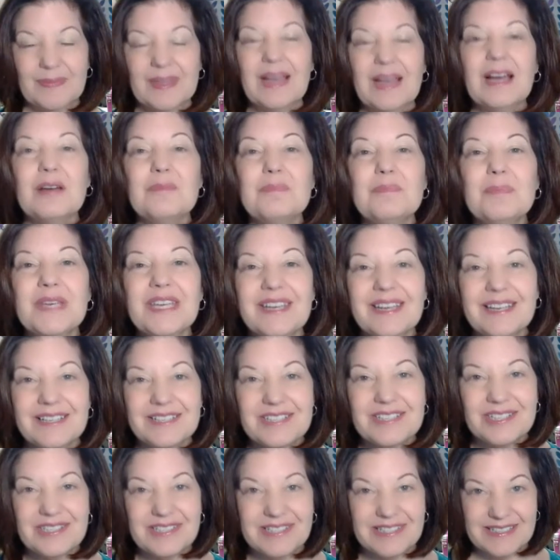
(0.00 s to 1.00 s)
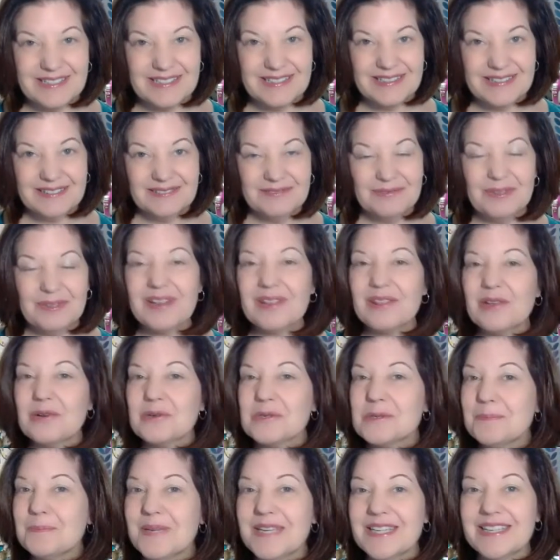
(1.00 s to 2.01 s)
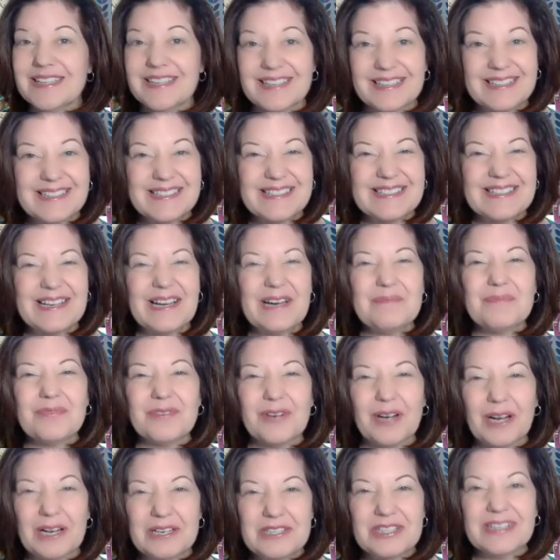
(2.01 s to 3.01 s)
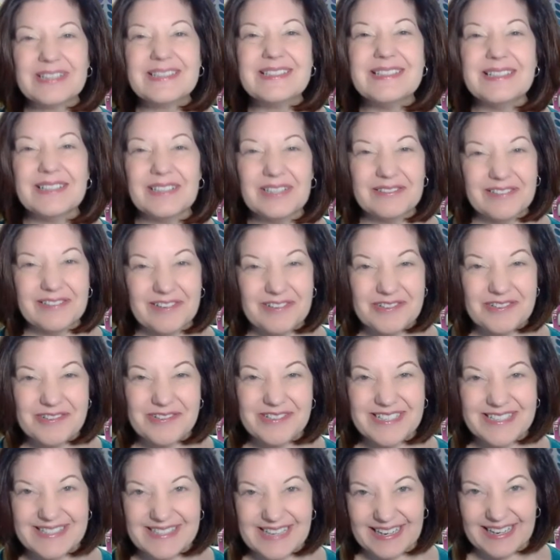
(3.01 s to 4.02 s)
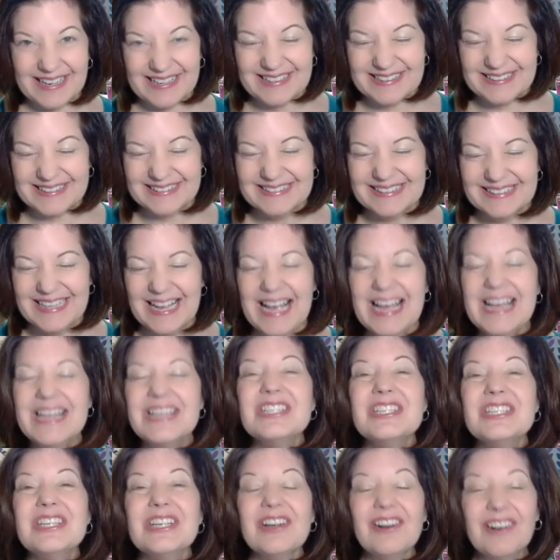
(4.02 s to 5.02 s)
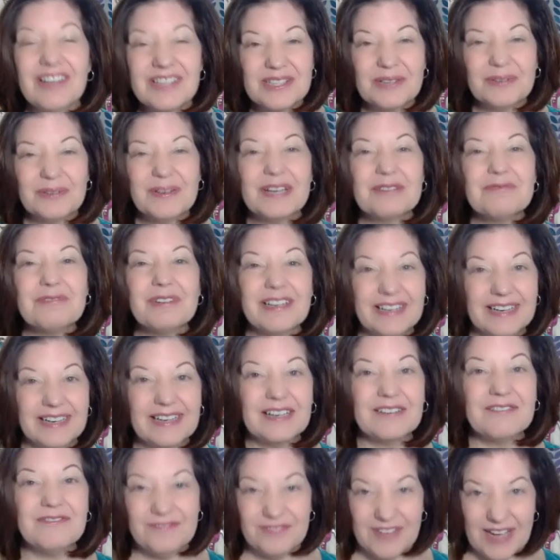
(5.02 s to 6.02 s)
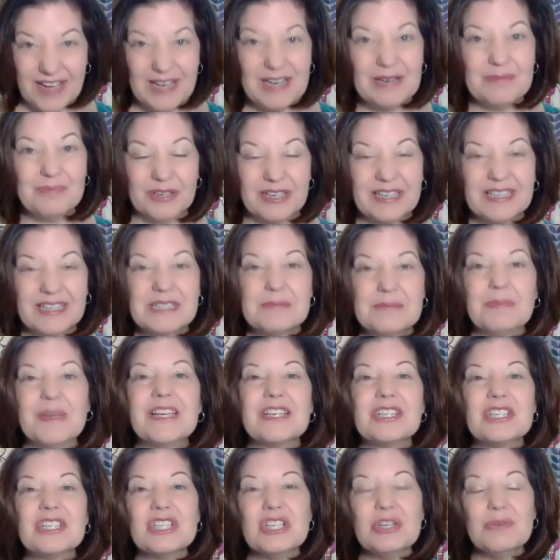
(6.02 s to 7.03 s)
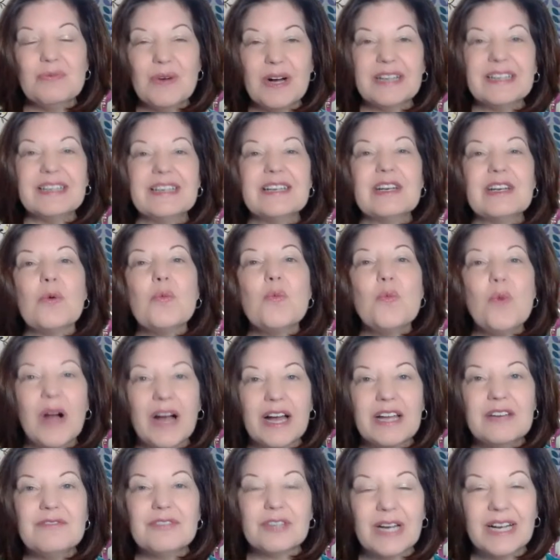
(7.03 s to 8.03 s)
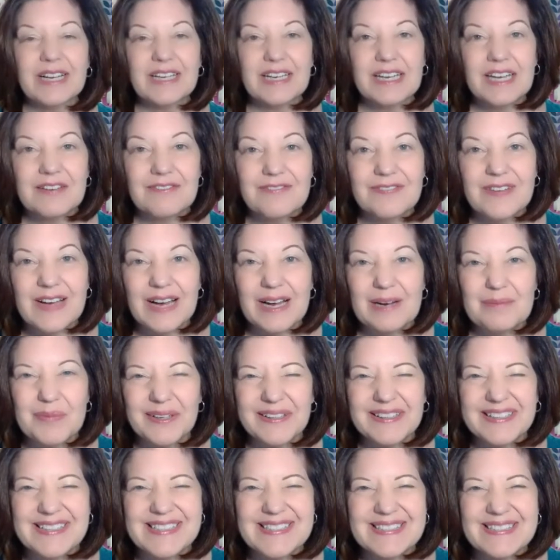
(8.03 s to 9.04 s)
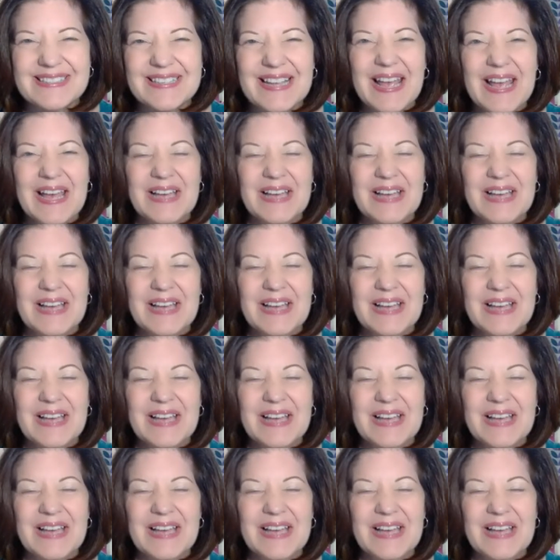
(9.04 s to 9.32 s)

A PhD, one of those pigs, a project in a grocery sack. She also had run out of fabrics because she wanted a wide variety of fabrics.